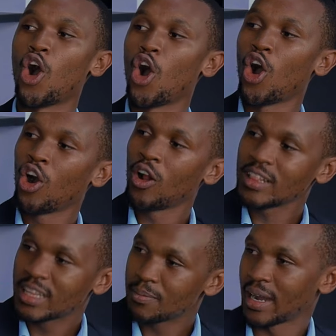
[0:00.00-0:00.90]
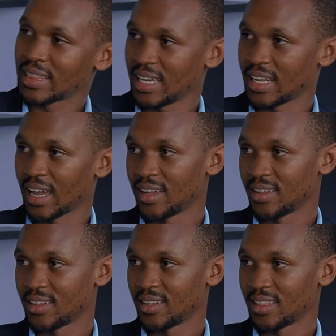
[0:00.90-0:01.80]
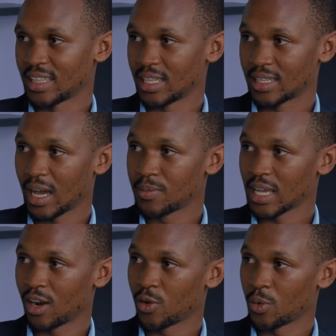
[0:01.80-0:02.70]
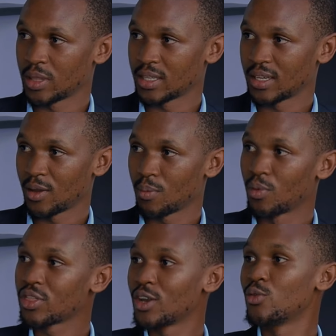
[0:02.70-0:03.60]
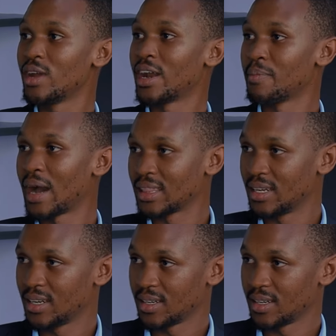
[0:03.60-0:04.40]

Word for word: all the bacteria that it comes along with, both the good and bad.